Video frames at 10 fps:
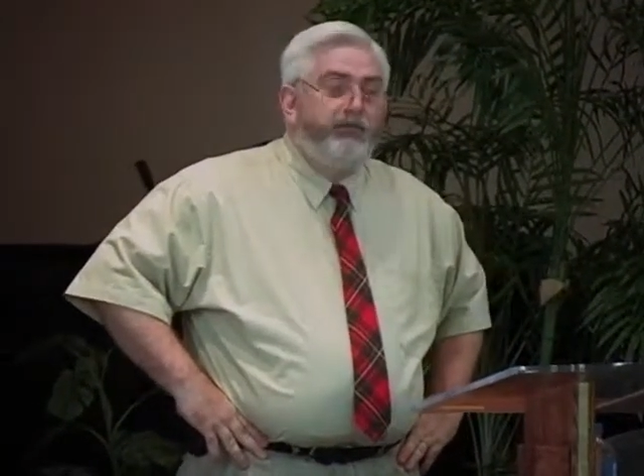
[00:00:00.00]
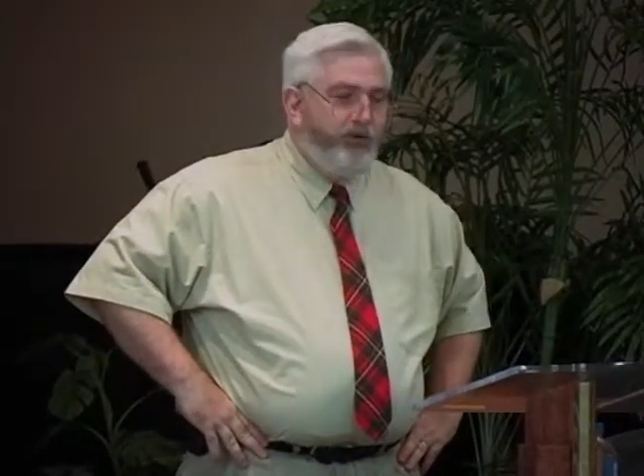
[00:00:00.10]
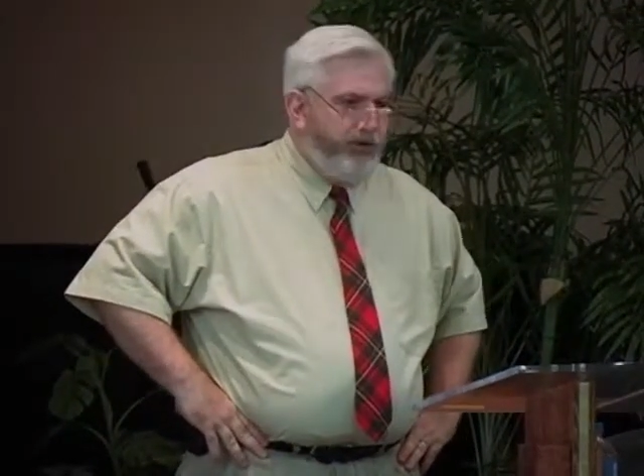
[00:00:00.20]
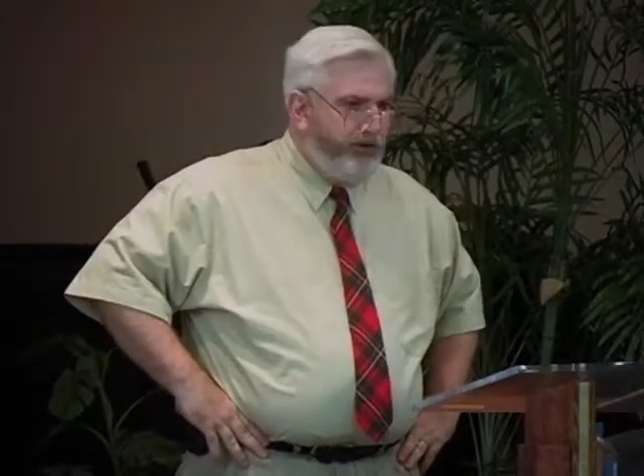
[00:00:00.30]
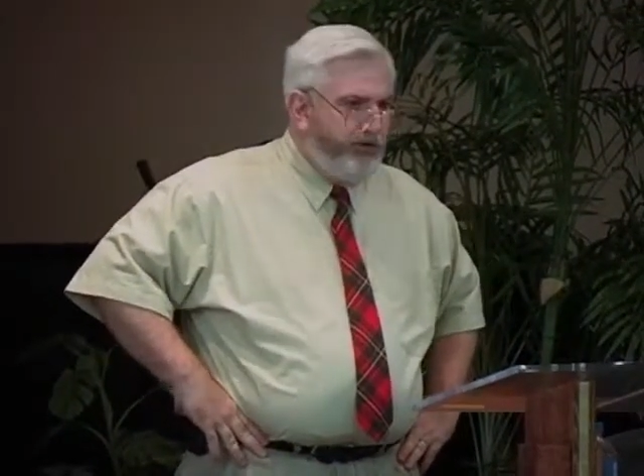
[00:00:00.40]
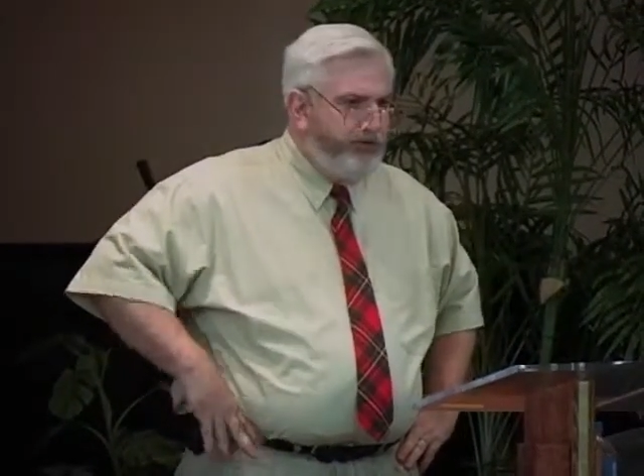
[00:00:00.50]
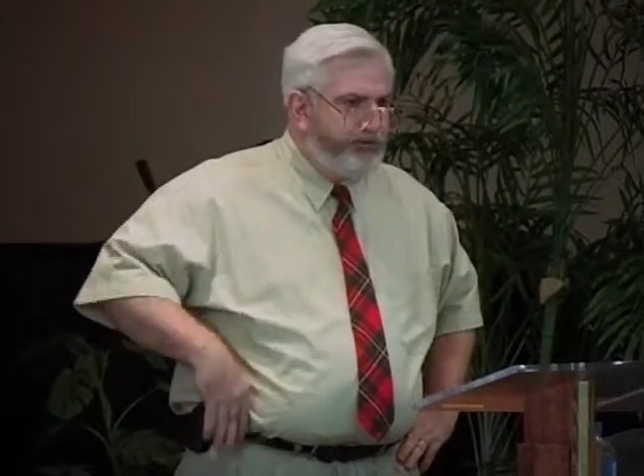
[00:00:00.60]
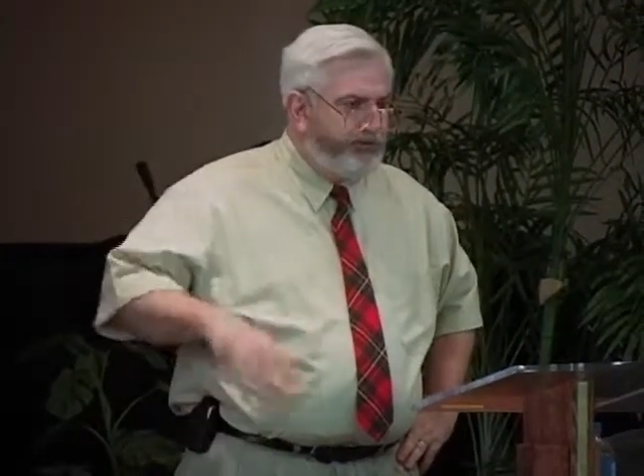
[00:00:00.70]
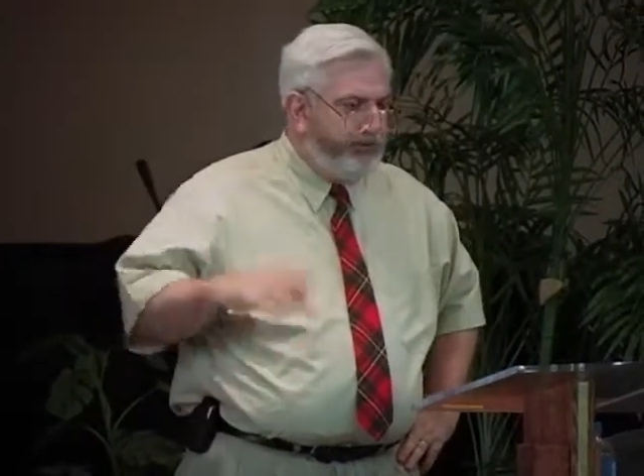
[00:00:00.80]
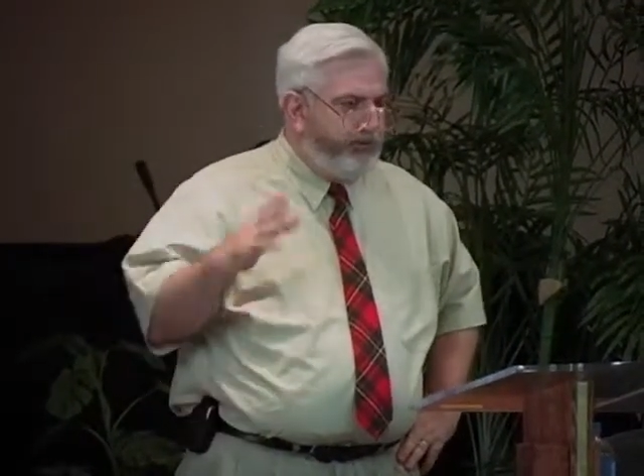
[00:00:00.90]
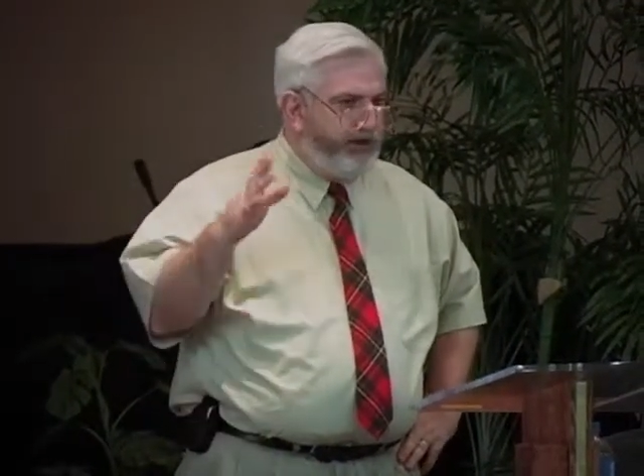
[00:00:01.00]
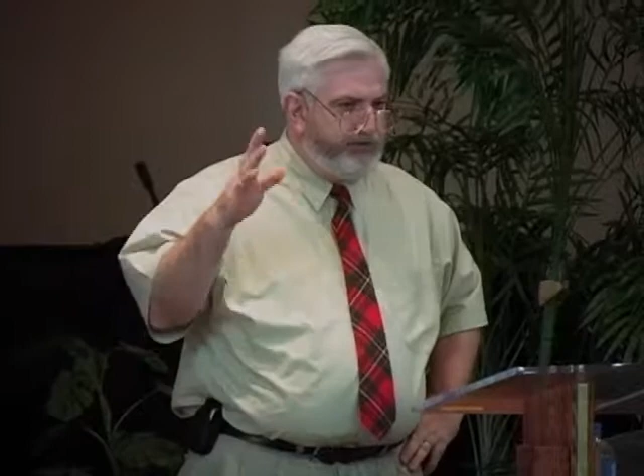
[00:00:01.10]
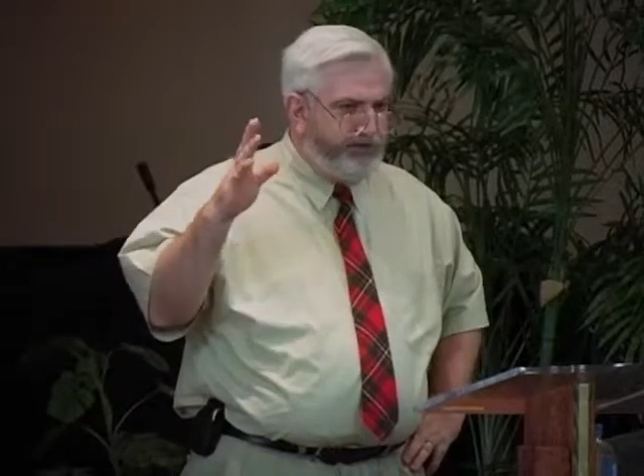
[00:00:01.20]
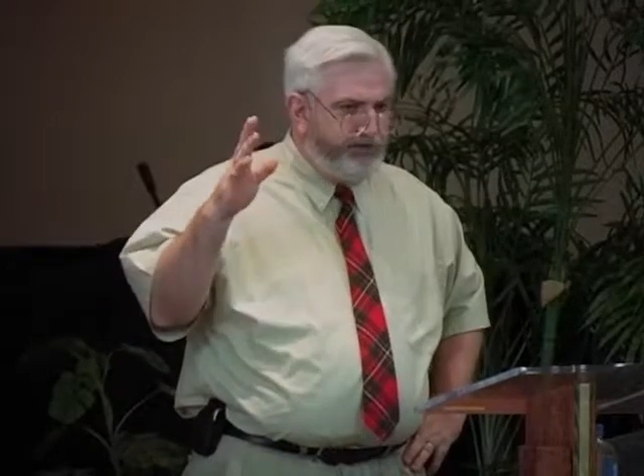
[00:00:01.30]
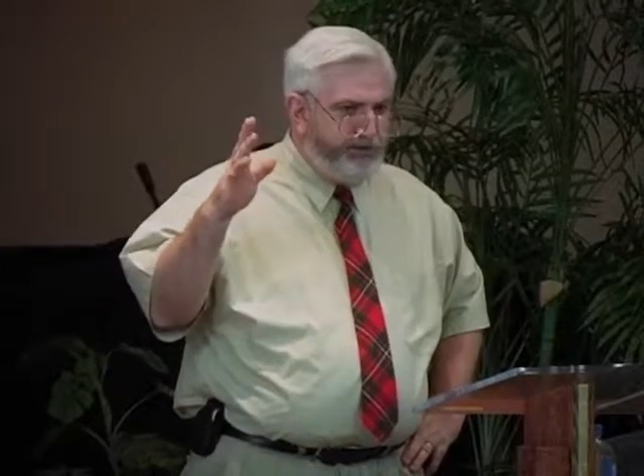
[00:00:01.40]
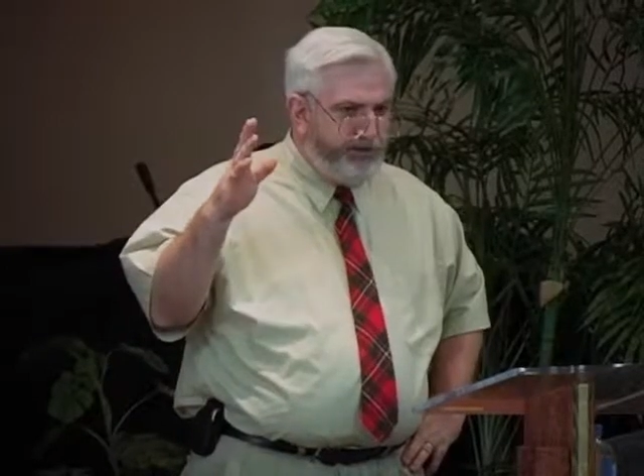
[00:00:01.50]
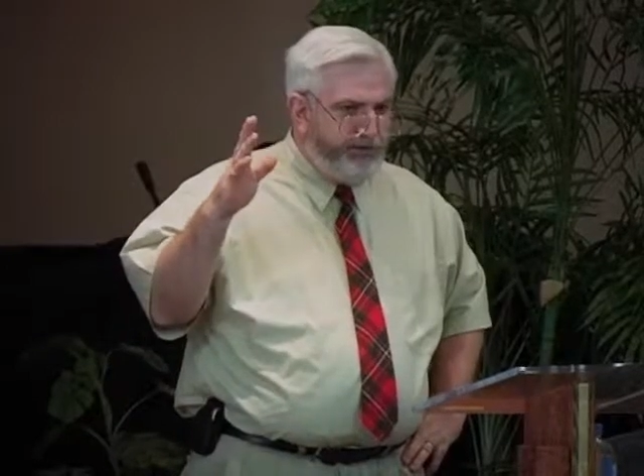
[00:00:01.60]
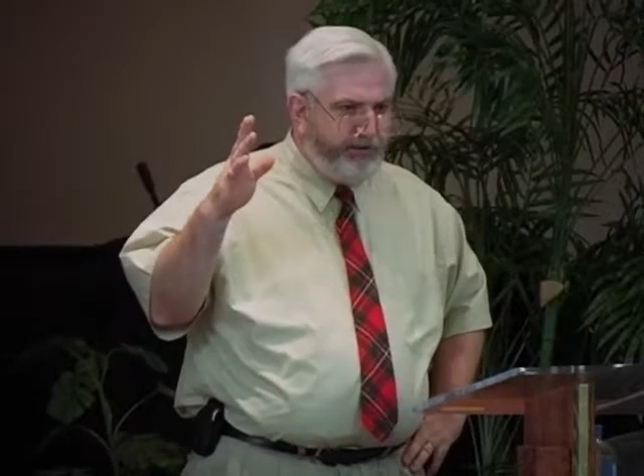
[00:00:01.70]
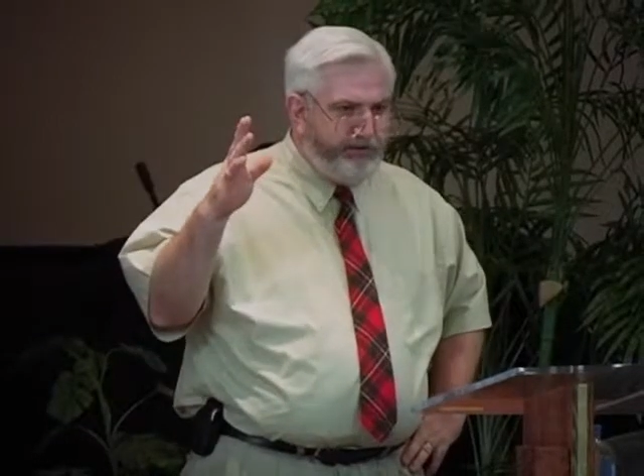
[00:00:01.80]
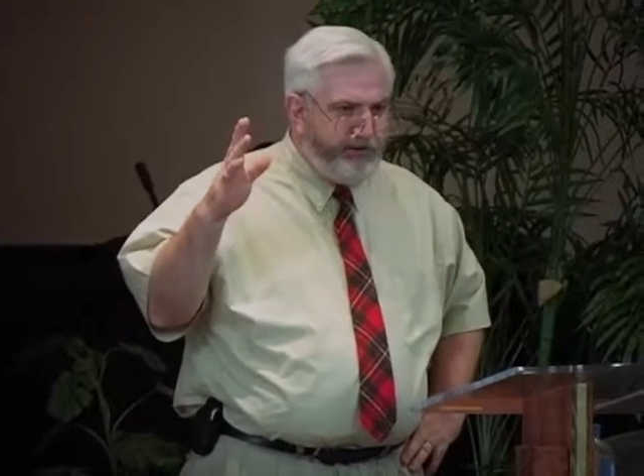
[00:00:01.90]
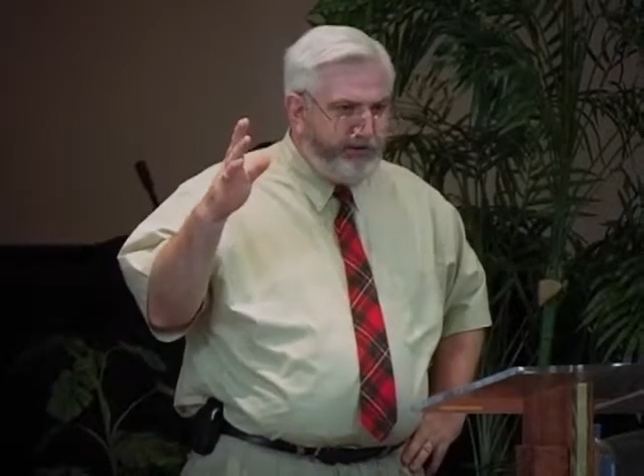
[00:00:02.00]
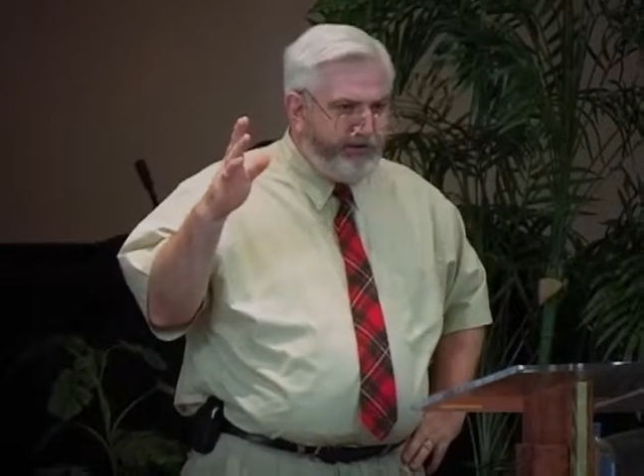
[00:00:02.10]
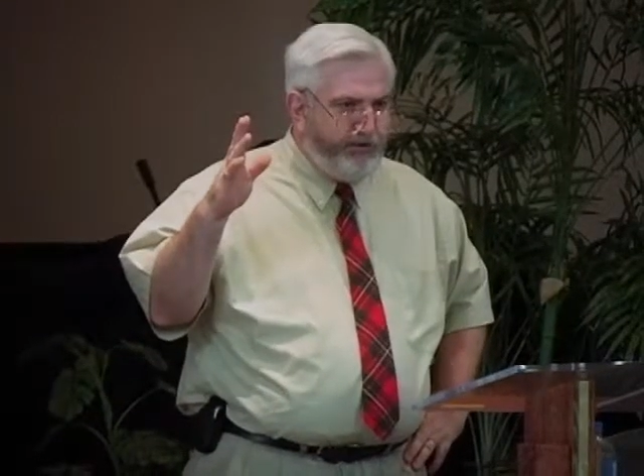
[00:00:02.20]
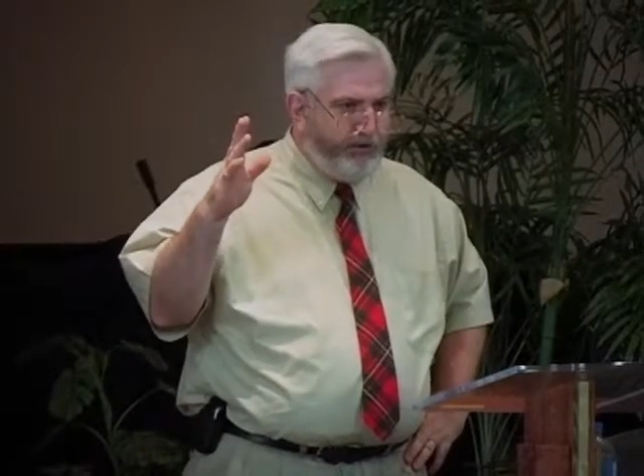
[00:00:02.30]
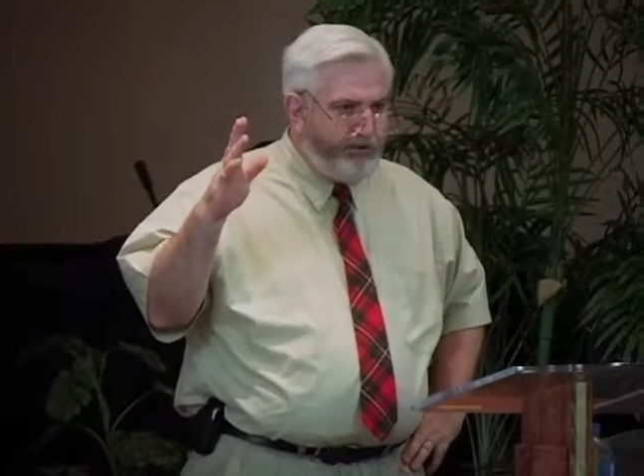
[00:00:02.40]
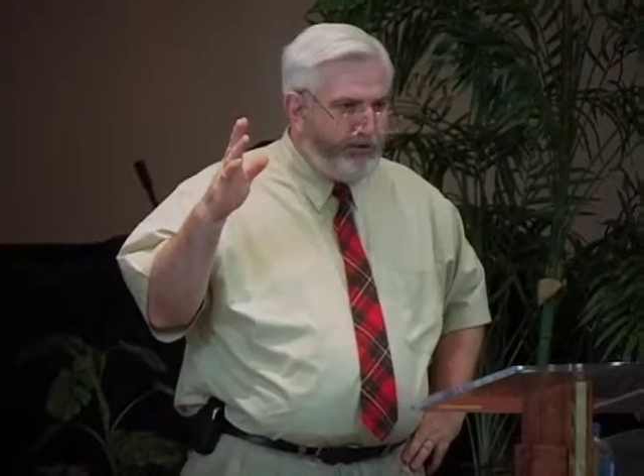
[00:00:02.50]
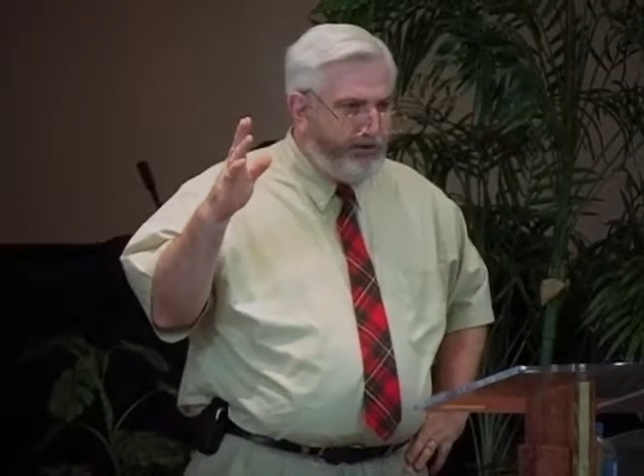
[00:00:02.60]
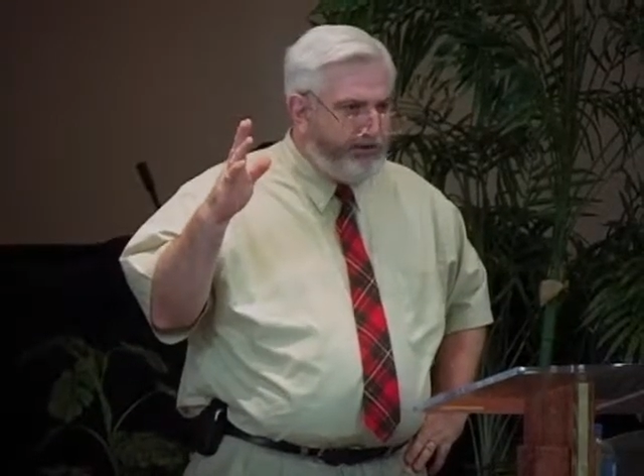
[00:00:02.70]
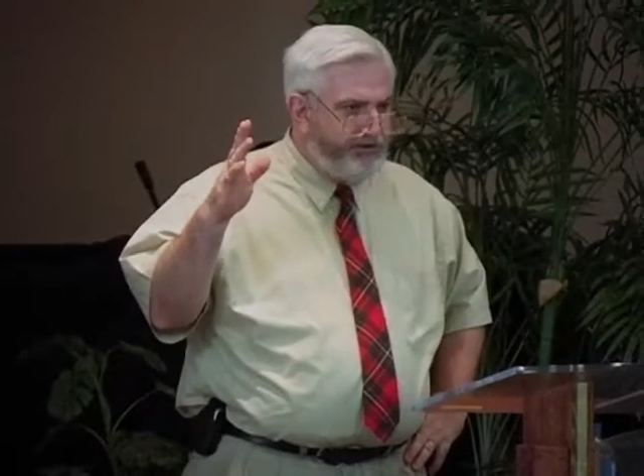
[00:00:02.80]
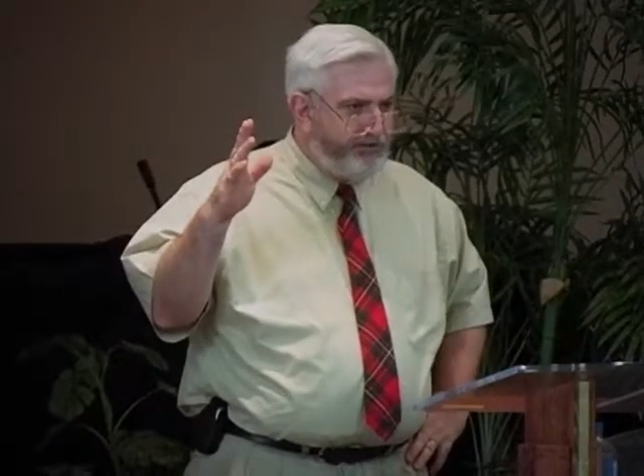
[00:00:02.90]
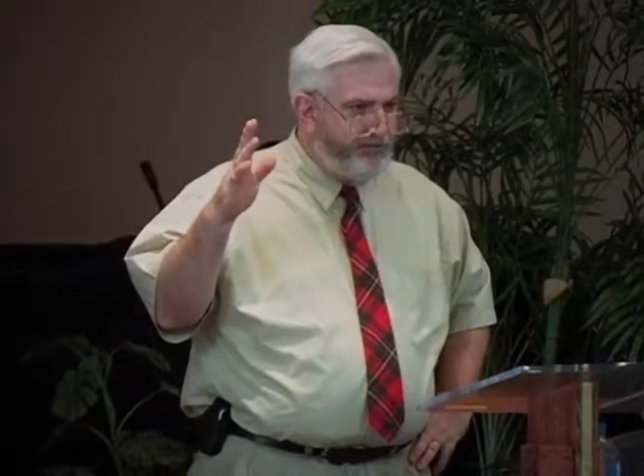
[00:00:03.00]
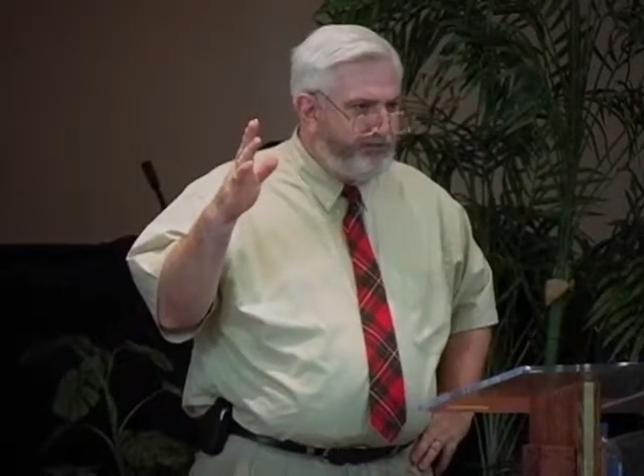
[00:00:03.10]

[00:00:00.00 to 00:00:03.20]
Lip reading: who here knows what blue ice is? Anybody ever hear of blue ice?